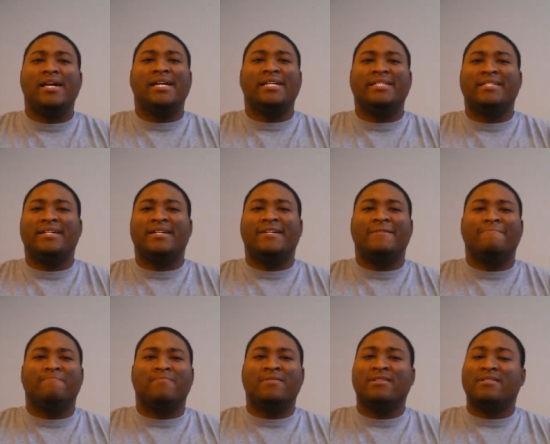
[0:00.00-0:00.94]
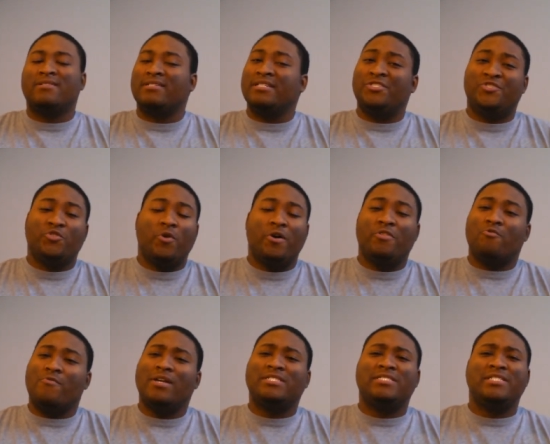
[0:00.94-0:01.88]
And, um, look, enjoy the
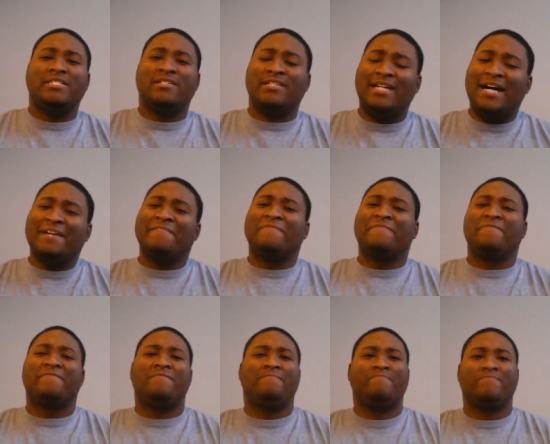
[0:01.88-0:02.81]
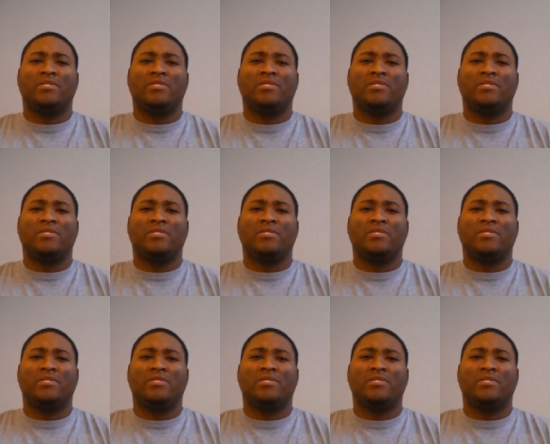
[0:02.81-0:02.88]
rest of your life